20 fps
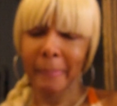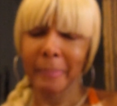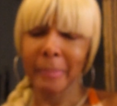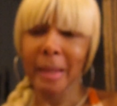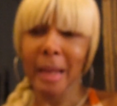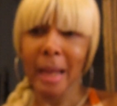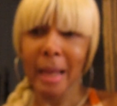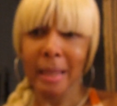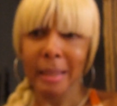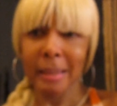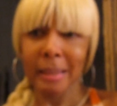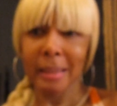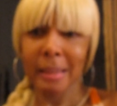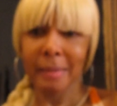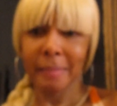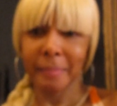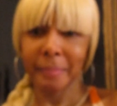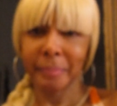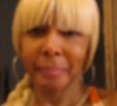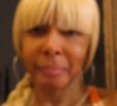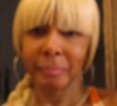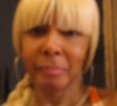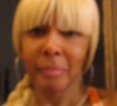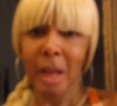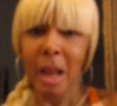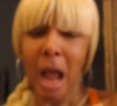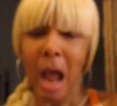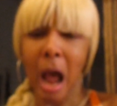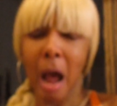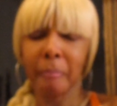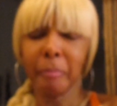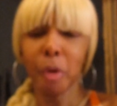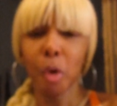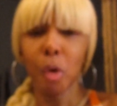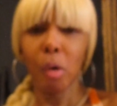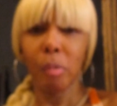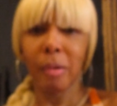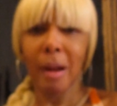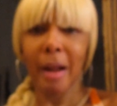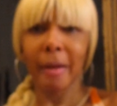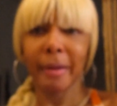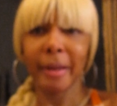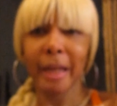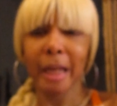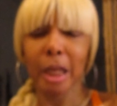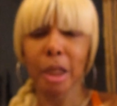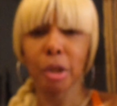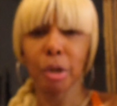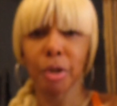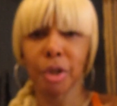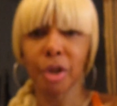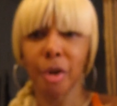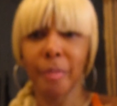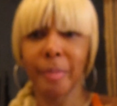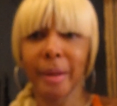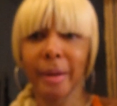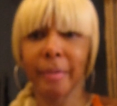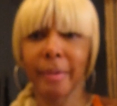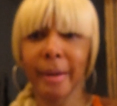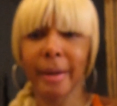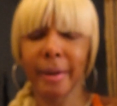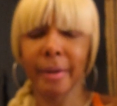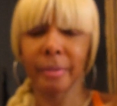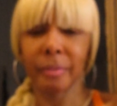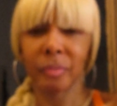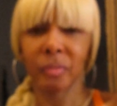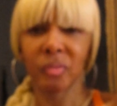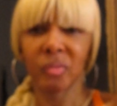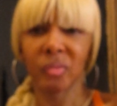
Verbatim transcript: Yes. I'm new around here. Can you show me around?